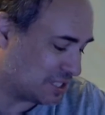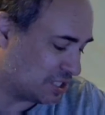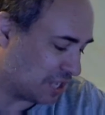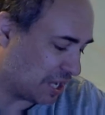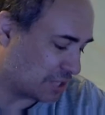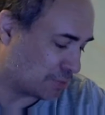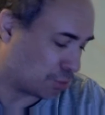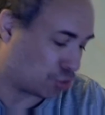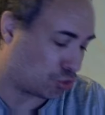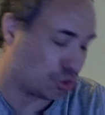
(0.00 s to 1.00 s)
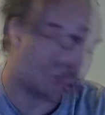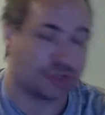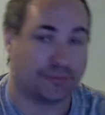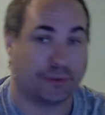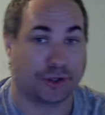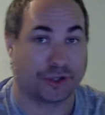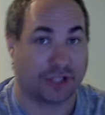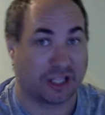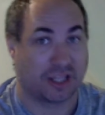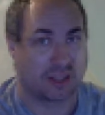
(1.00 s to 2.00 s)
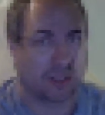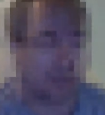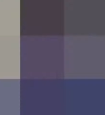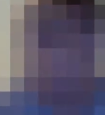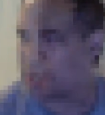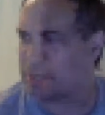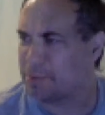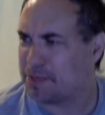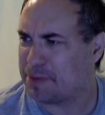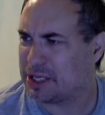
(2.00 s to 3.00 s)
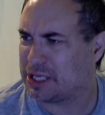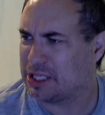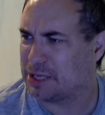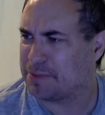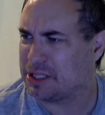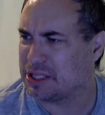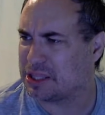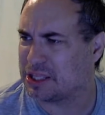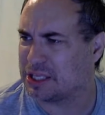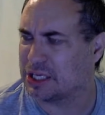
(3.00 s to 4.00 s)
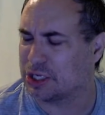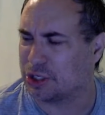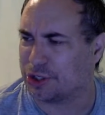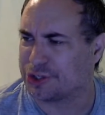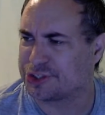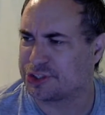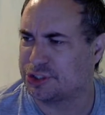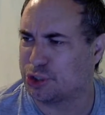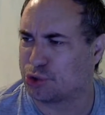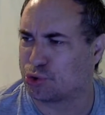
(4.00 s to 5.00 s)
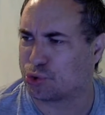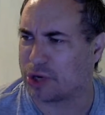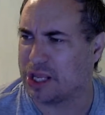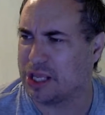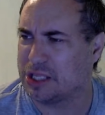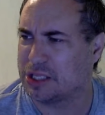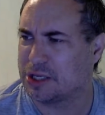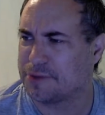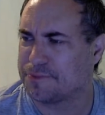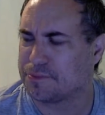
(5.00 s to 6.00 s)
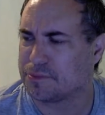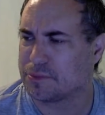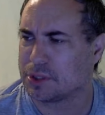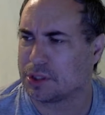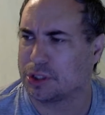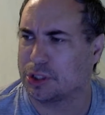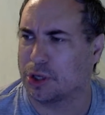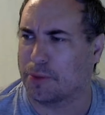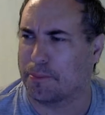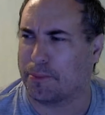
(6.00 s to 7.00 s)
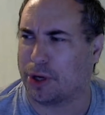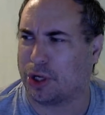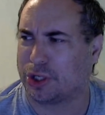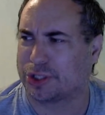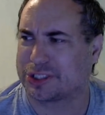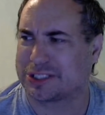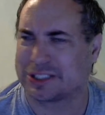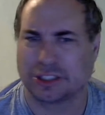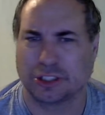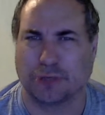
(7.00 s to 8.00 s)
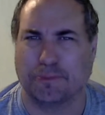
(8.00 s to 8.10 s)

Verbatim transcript: is it has more crystal malt than anything. I'm not picking up anything else. No grain, no malt, no